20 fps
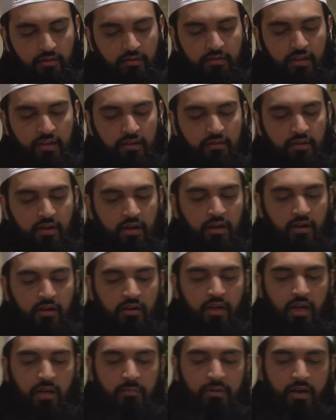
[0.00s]

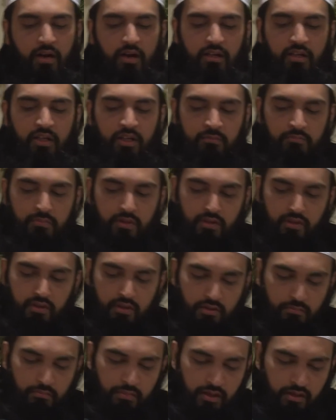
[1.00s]
Sayyidina Ibrahim
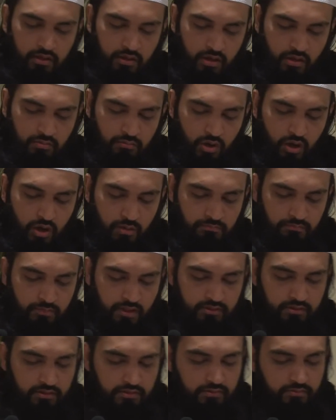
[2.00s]
bin
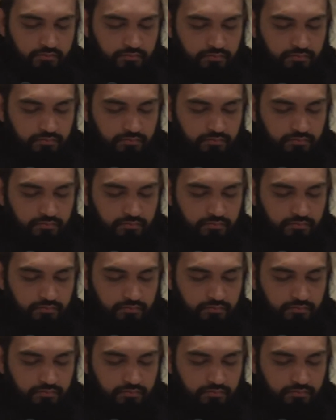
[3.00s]
Muhammad